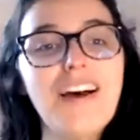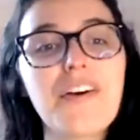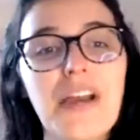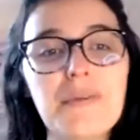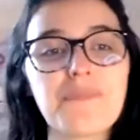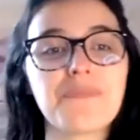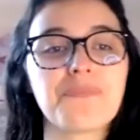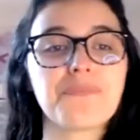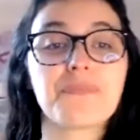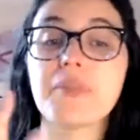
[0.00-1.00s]
Okay.
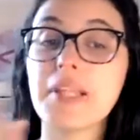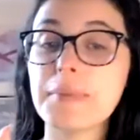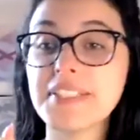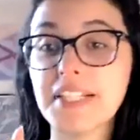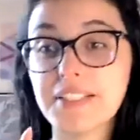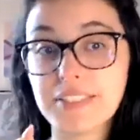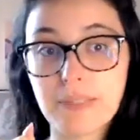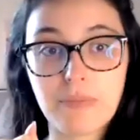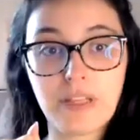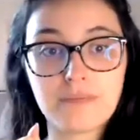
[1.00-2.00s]
But let me tell you
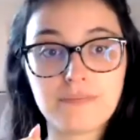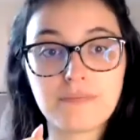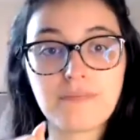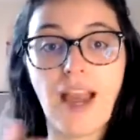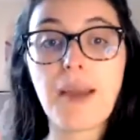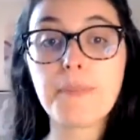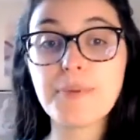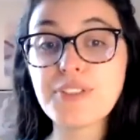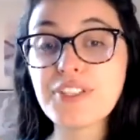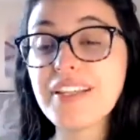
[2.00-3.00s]
something. I
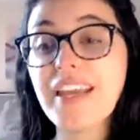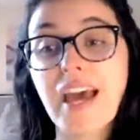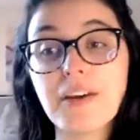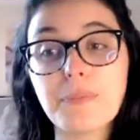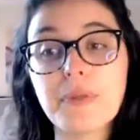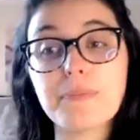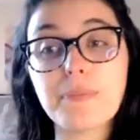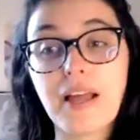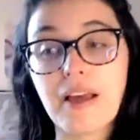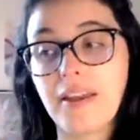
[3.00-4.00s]
personally have been
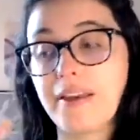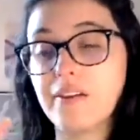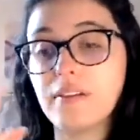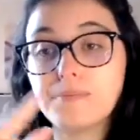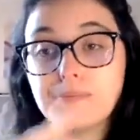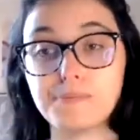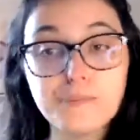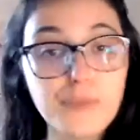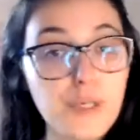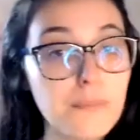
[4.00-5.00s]
planning
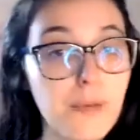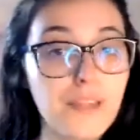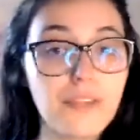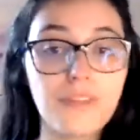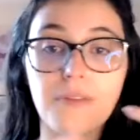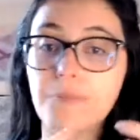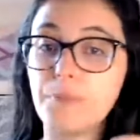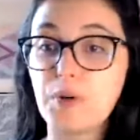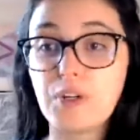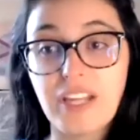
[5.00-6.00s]
per month,
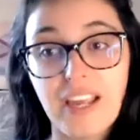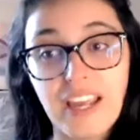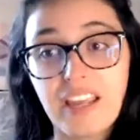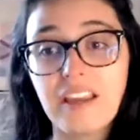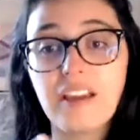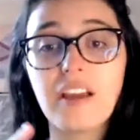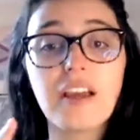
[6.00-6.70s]
per day,